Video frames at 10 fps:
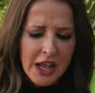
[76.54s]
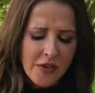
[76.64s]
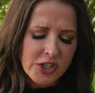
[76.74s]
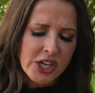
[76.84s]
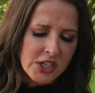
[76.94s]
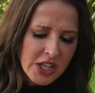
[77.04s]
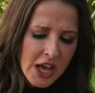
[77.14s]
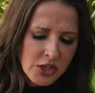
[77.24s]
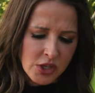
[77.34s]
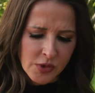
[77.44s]
if we change the
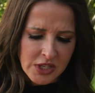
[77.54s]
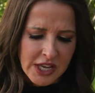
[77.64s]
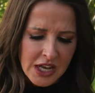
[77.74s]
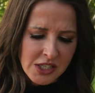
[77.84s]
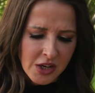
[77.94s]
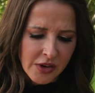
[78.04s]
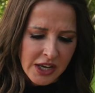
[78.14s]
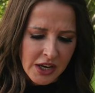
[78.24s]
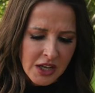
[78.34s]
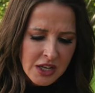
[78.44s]
S-U-N to the
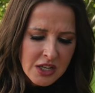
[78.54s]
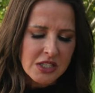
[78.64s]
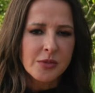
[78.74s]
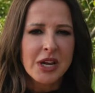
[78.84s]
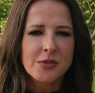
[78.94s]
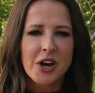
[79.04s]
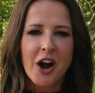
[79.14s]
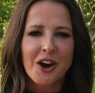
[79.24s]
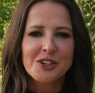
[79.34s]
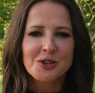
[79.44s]
S-O-N, sometimes our
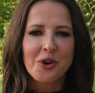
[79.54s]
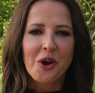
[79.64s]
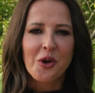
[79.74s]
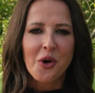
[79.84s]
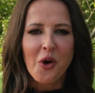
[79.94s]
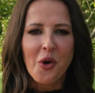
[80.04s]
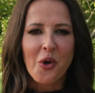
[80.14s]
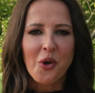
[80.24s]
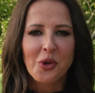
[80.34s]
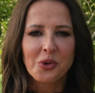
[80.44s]
hearts grow
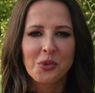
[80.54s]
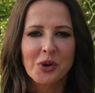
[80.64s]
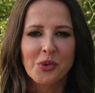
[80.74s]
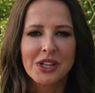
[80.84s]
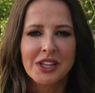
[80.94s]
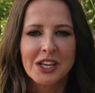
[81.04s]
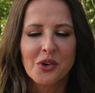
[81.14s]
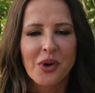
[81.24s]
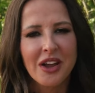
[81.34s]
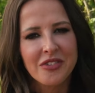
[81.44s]
cold when we lean
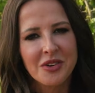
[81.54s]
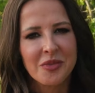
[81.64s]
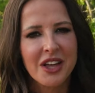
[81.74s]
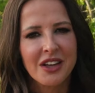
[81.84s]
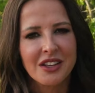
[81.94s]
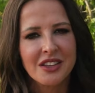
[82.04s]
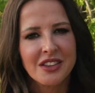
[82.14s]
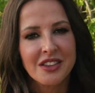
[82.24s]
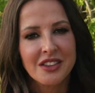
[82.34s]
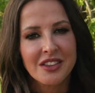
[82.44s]
away from the
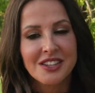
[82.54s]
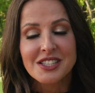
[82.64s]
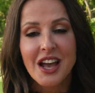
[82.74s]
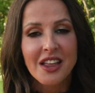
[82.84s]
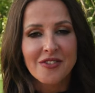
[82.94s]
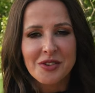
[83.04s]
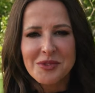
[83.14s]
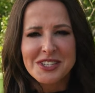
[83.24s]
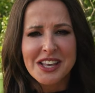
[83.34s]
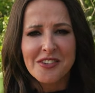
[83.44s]
sun, from
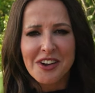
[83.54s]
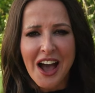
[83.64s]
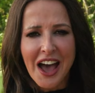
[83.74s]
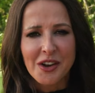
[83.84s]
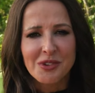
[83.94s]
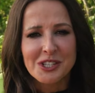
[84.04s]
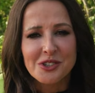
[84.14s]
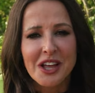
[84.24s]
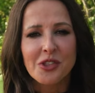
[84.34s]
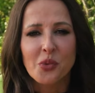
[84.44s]
the Son of God. And we
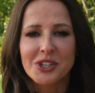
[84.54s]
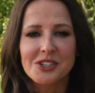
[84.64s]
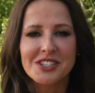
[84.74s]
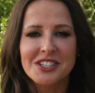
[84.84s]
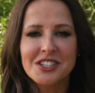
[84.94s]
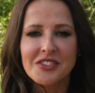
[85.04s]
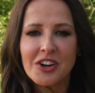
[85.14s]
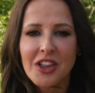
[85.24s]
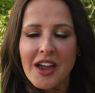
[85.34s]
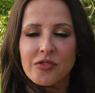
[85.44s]
do that in the winter seasons of
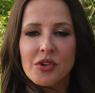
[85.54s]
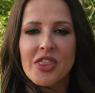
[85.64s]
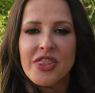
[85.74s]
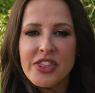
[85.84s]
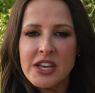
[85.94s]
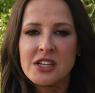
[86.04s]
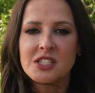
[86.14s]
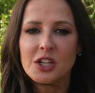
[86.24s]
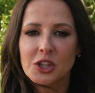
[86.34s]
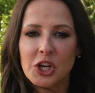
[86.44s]
our life when
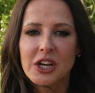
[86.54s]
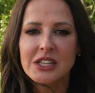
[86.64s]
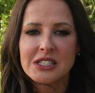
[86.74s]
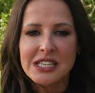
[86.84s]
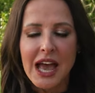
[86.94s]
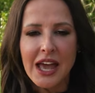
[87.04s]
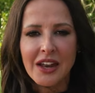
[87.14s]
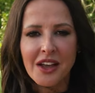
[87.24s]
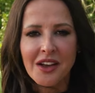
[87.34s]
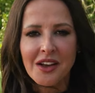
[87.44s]
things look
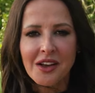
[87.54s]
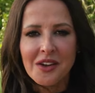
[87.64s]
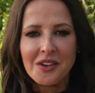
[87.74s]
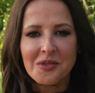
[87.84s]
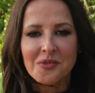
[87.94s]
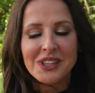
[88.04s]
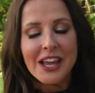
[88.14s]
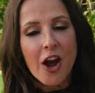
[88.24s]
dead, but they